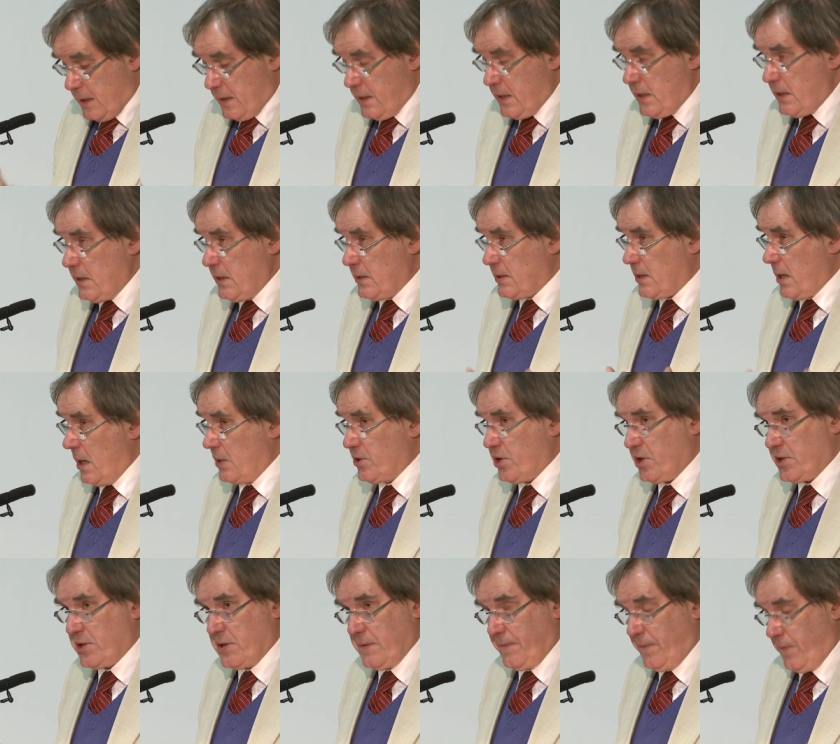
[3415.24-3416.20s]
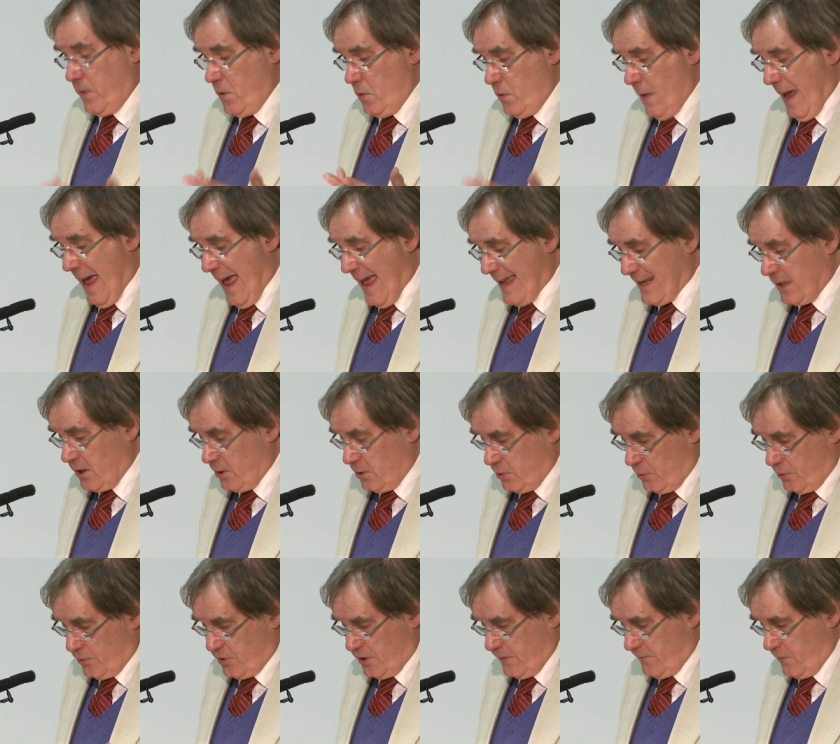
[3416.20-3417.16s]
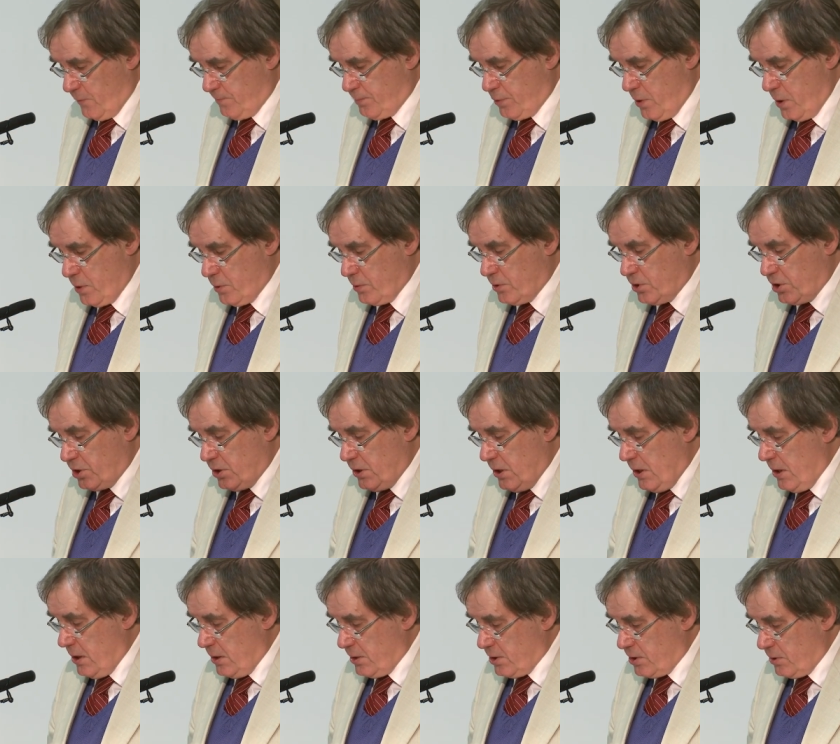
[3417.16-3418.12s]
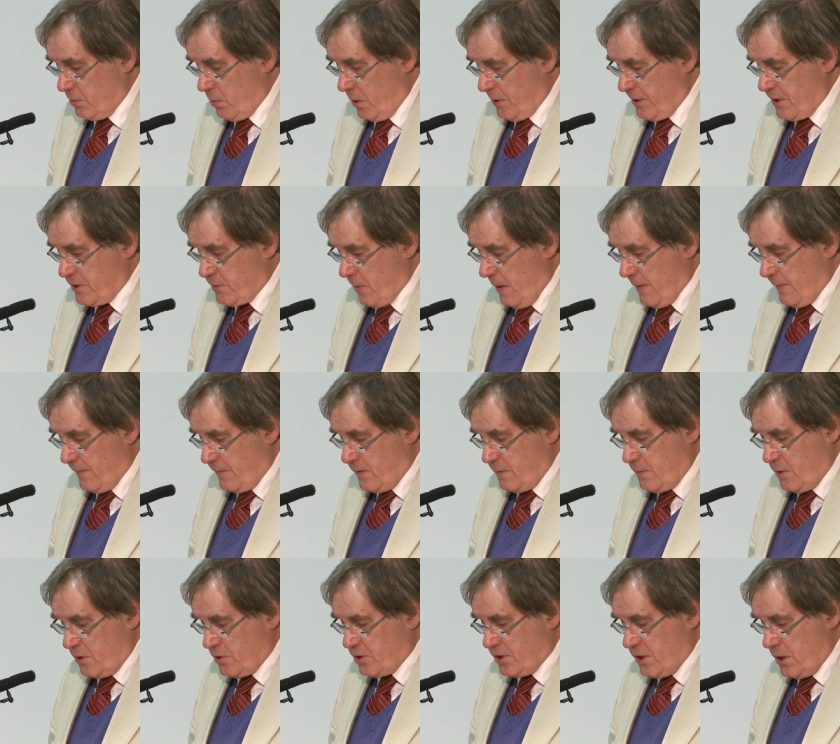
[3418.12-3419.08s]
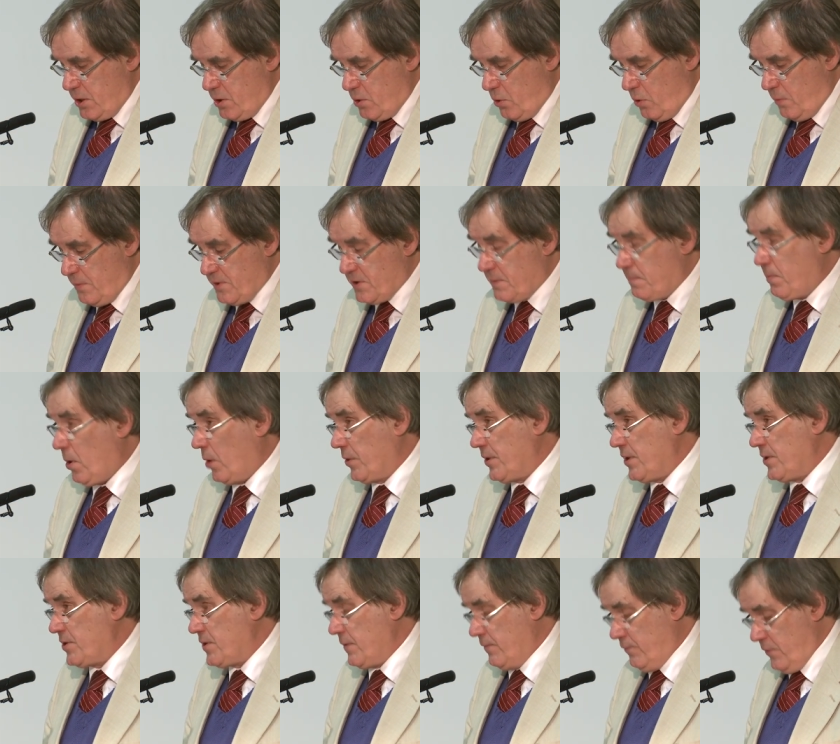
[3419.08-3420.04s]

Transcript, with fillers: These are just a few angles of approach to what is one of the most enormous bodies